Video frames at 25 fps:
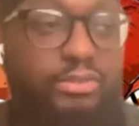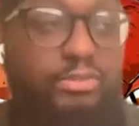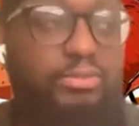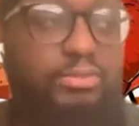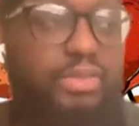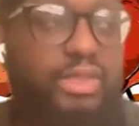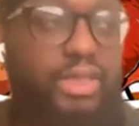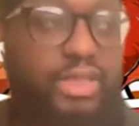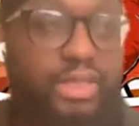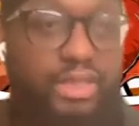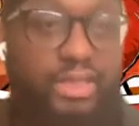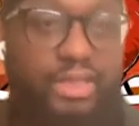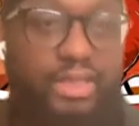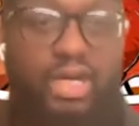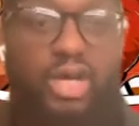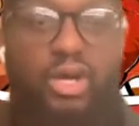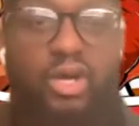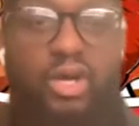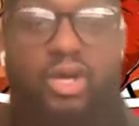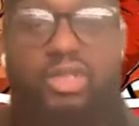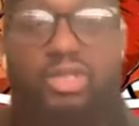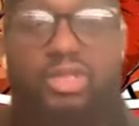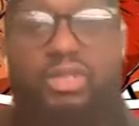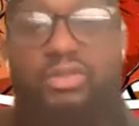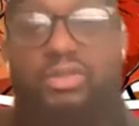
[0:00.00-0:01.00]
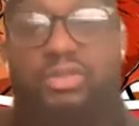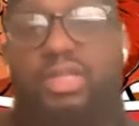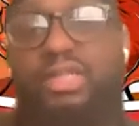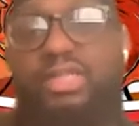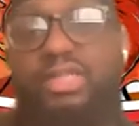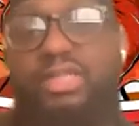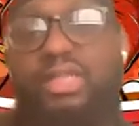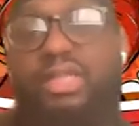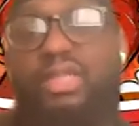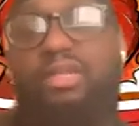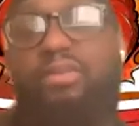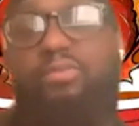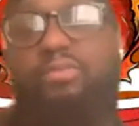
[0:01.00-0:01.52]
but I also think
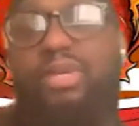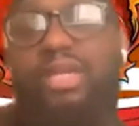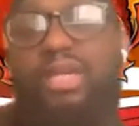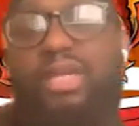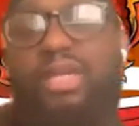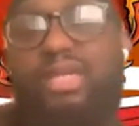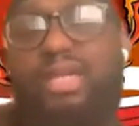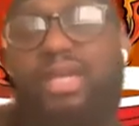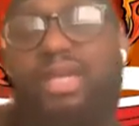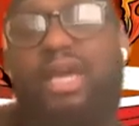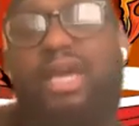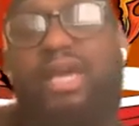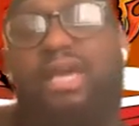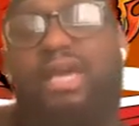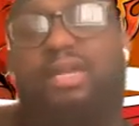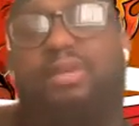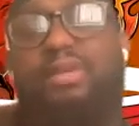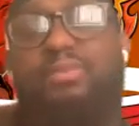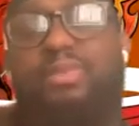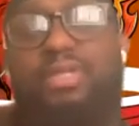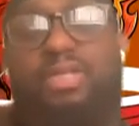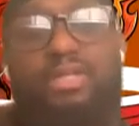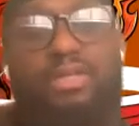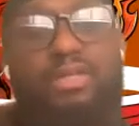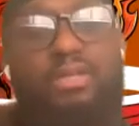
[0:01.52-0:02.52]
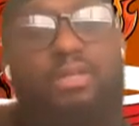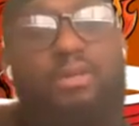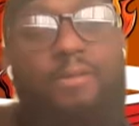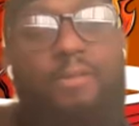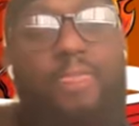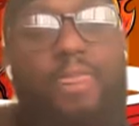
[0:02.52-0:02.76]
that the games